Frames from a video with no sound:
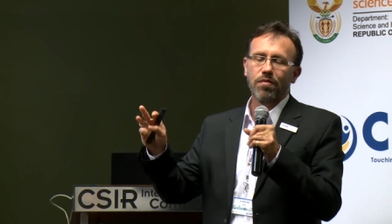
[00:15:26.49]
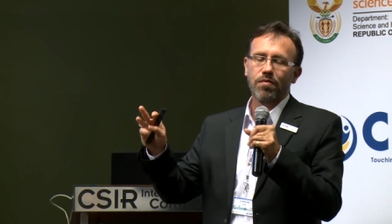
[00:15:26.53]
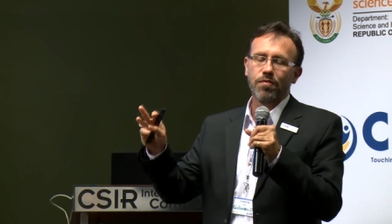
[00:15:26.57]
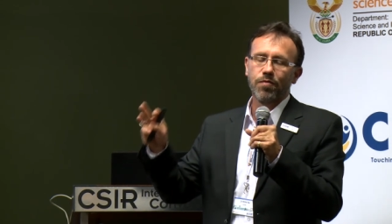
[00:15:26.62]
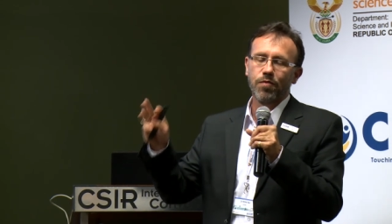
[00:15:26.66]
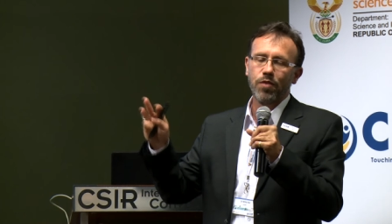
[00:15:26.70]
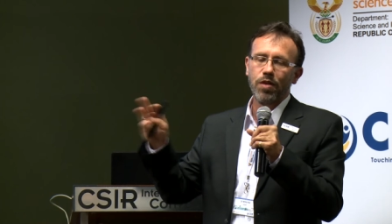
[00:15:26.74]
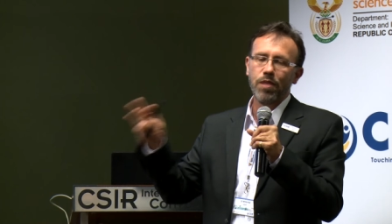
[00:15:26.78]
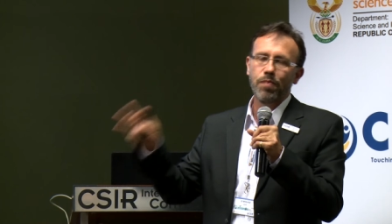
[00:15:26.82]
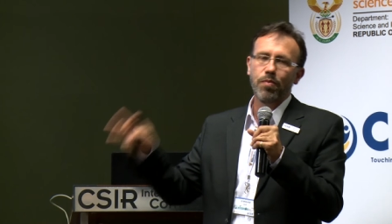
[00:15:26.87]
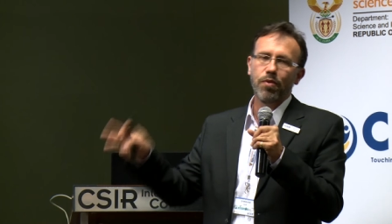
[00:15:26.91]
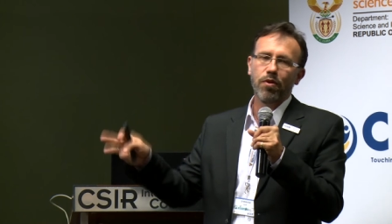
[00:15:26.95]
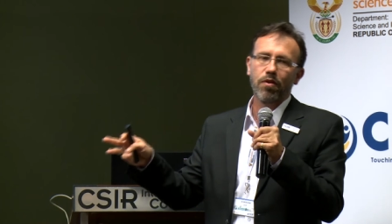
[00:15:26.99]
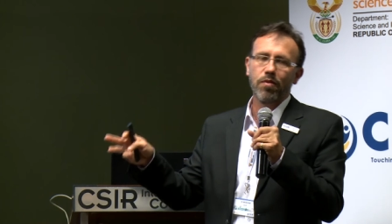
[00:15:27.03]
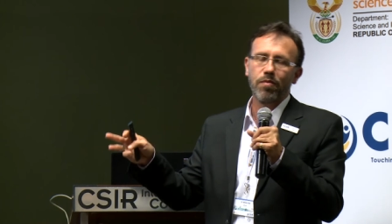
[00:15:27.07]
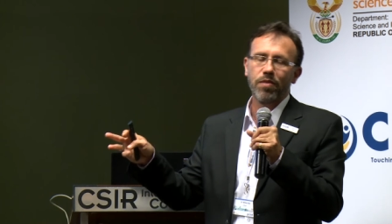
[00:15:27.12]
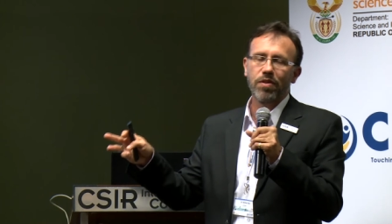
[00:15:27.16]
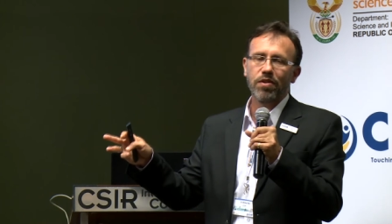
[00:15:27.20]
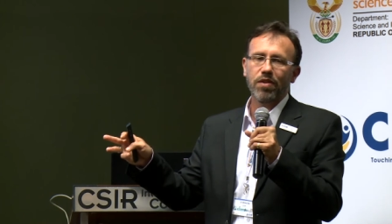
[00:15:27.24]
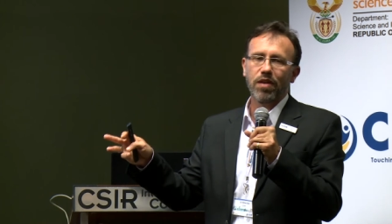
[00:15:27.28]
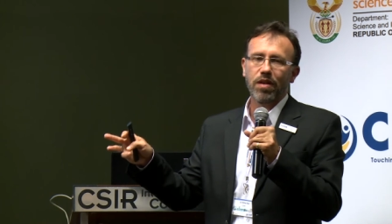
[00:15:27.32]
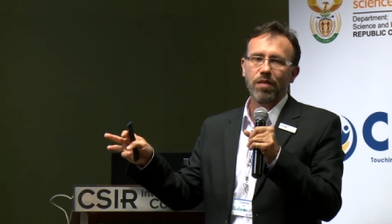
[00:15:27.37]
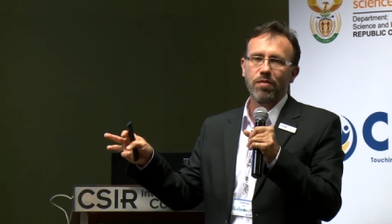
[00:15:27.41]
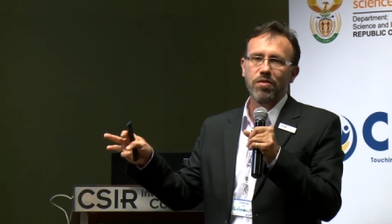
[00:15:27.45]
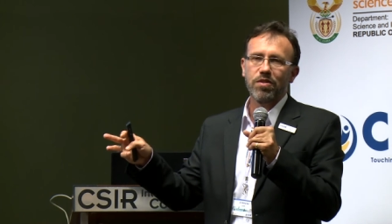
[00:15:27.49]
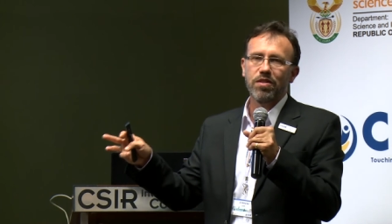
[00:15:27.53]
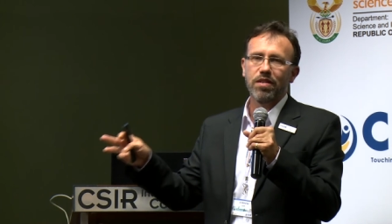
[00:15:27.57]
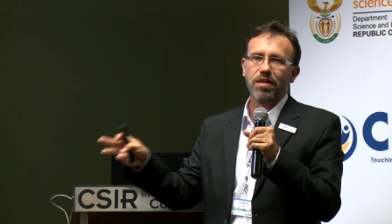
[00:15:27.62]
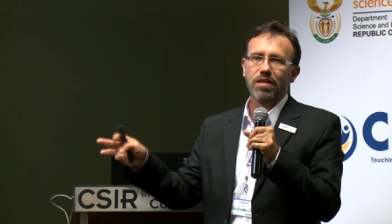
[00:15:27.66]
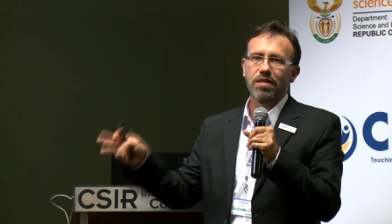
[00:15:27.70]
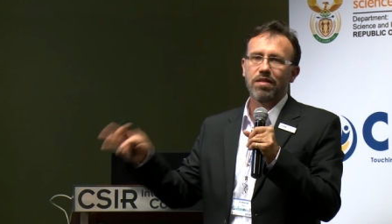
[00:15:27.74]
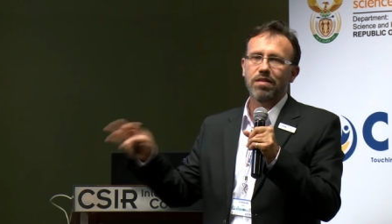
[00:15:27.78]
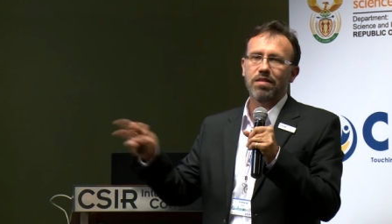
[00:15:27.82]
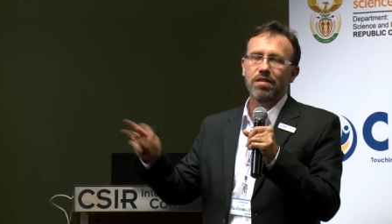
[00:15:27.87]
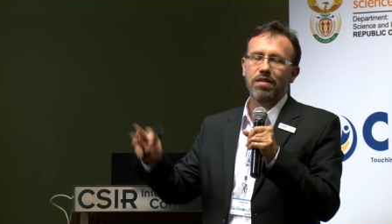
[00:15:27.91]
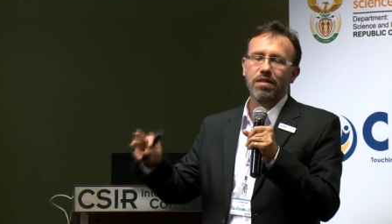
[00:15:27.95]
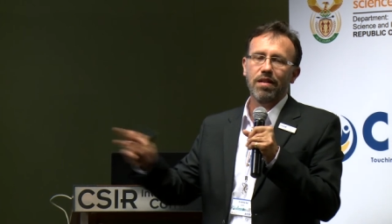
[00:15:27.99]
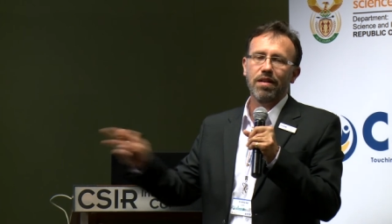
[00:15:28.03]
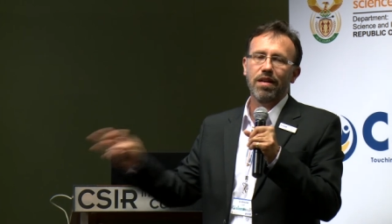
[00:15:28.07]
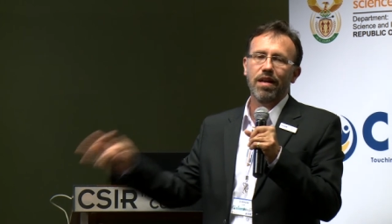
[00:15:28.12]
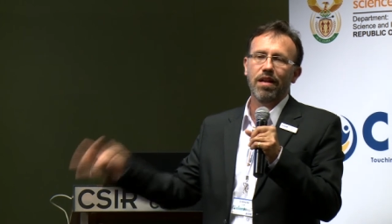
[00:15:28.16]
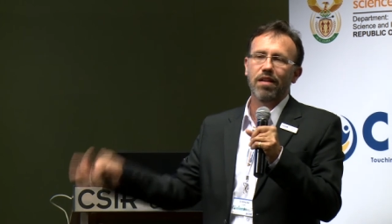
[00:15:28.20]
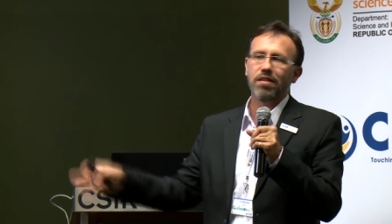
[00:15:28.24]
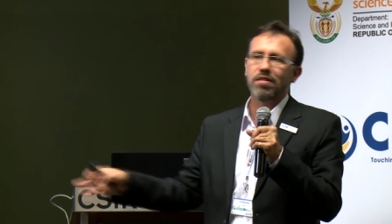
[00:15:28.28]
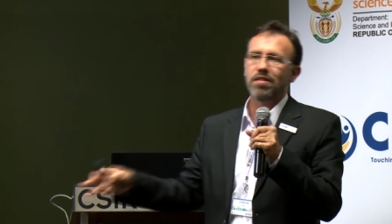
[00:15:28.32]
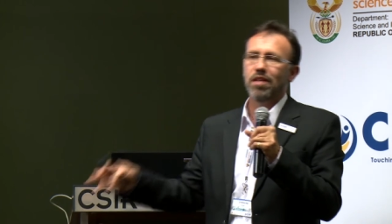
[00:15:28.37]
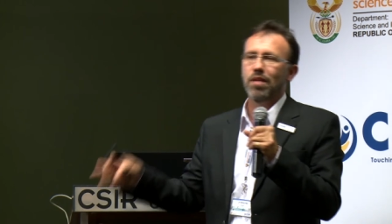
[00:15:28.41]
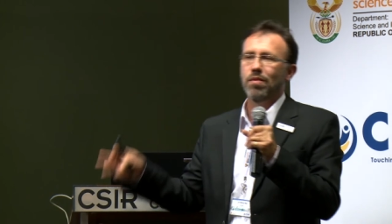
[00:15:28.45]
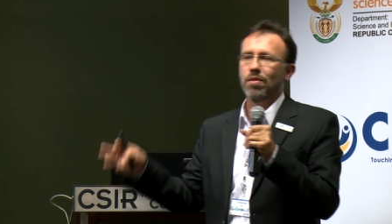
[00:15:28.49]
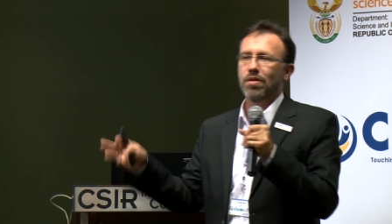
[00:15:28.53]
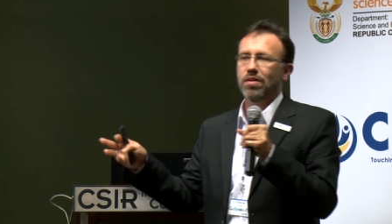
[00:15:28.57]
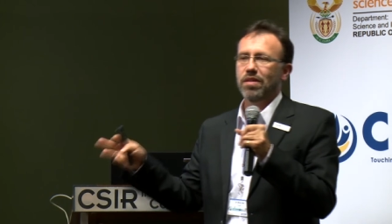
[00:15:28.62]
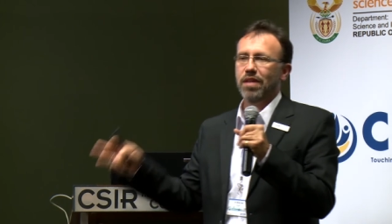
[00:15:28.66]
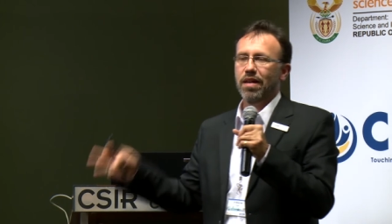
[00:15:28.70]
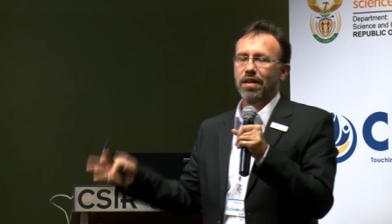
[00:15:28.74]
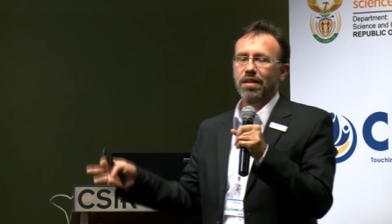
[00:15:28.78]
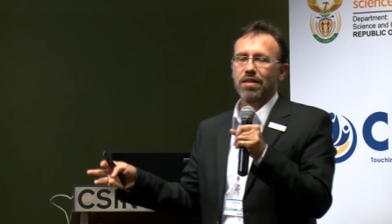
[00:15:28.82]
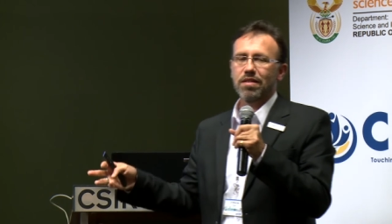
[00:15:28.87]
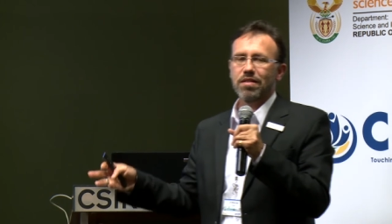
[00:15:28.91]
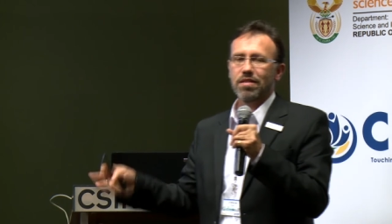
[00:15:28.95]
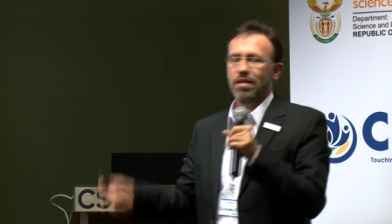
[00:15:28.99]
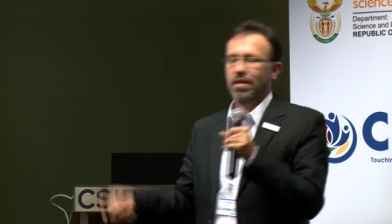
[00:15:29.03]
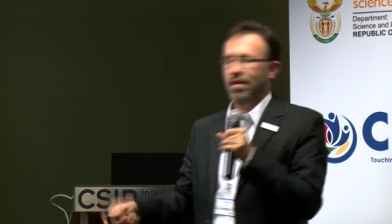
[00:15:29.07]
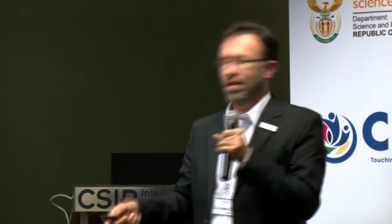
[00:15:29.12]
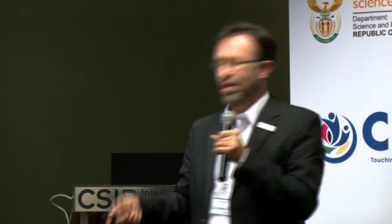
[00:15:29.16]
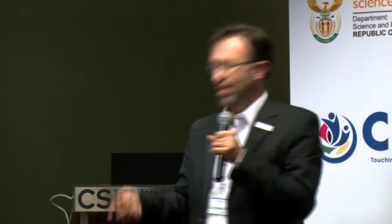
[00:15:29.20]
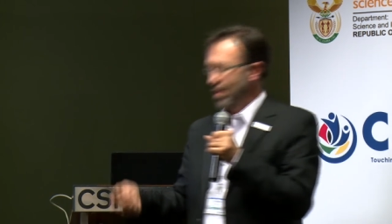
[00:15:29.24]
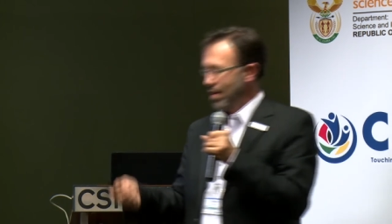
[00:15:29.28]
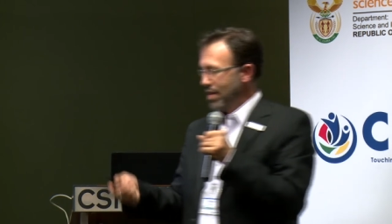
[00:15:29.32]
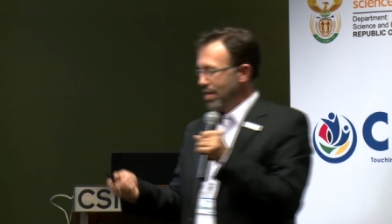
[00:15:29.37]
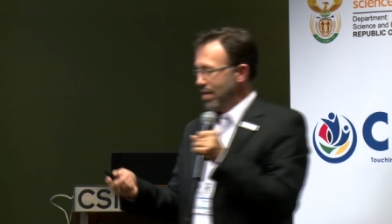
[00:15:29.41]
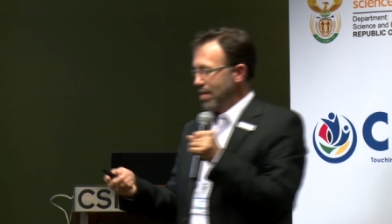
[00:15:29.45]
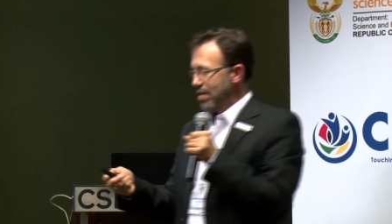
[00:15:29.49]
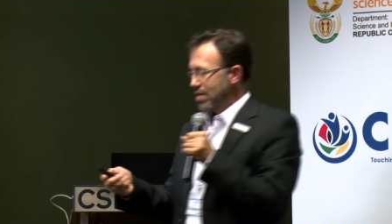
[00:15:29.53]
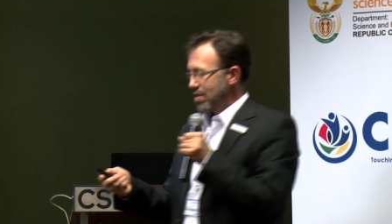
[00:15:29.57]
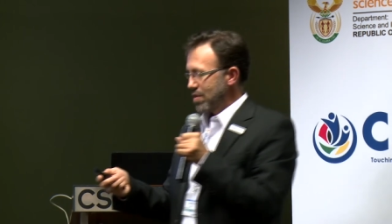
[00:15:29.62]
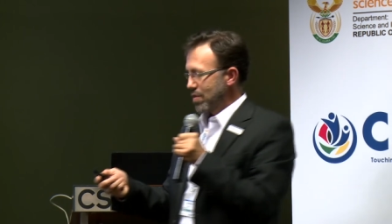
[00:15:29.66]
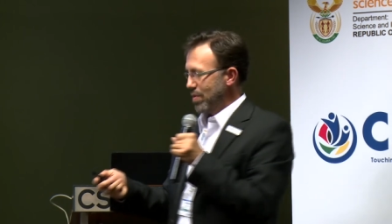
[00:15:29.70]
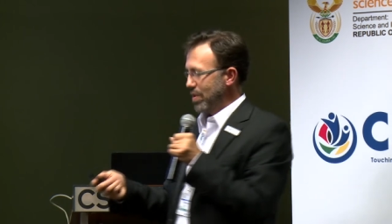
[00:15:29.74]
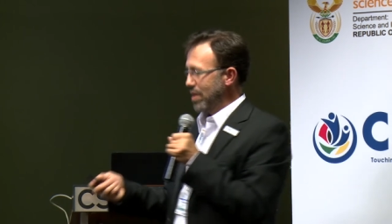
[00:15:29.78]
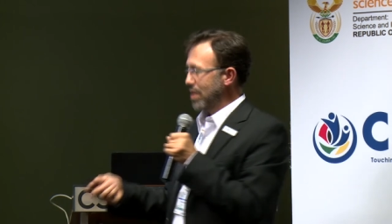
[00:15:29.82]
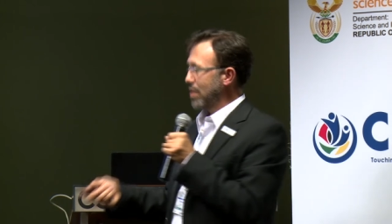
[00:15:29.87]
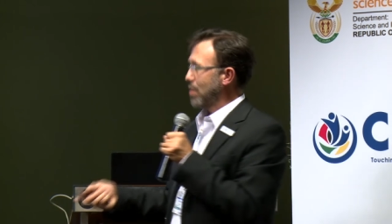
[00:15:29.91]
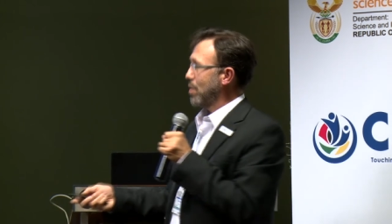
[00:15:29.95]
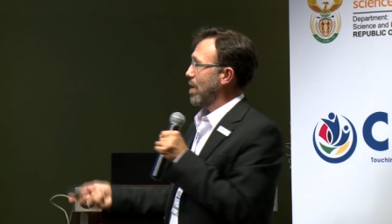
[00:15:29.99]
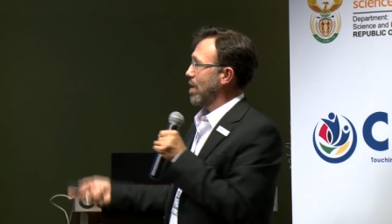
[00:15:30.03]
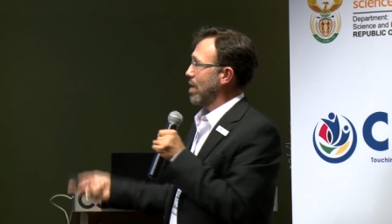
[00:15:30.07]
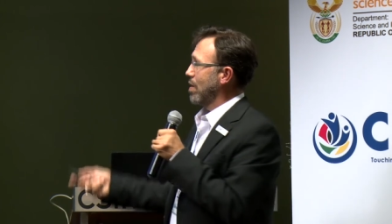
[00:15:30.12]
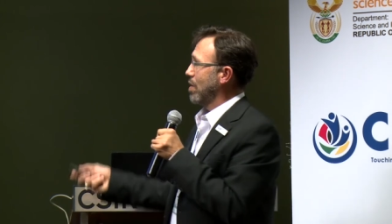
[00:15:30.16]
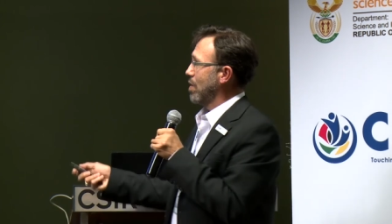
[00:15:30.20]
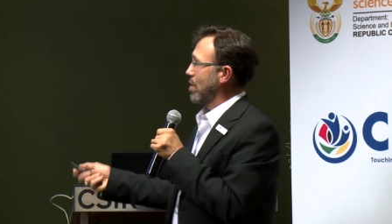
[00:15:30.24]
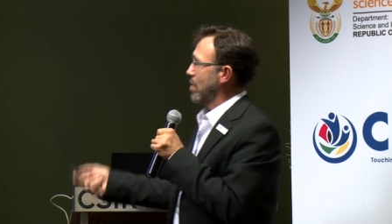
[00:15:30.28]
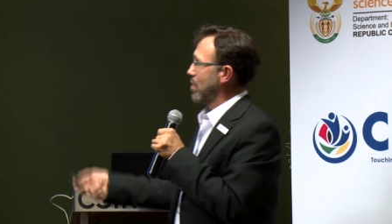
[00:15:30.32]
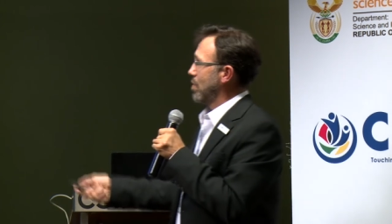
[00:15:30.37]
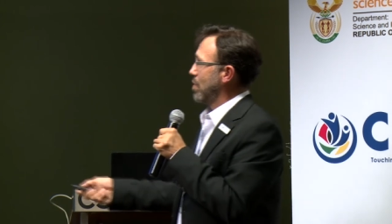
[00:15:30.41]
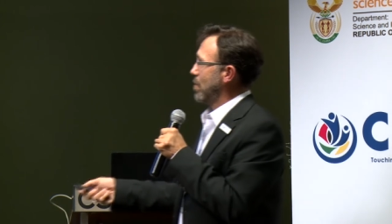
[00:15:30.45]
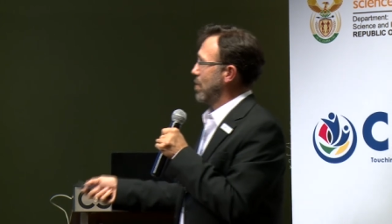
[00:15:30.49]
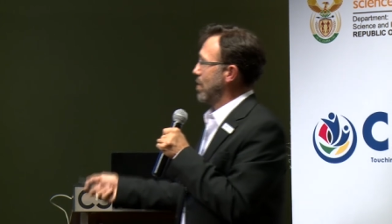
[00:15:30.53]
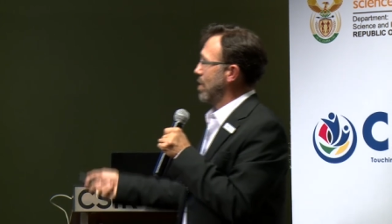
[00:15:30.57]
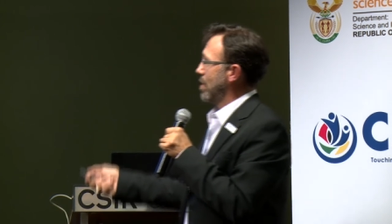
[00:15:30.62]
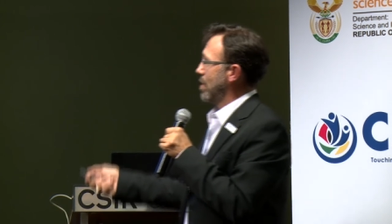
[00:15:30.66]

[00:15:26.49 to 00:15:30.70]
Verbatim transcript: fully polarimetric imaging in C and L simultaneously. So we did quite a lot of work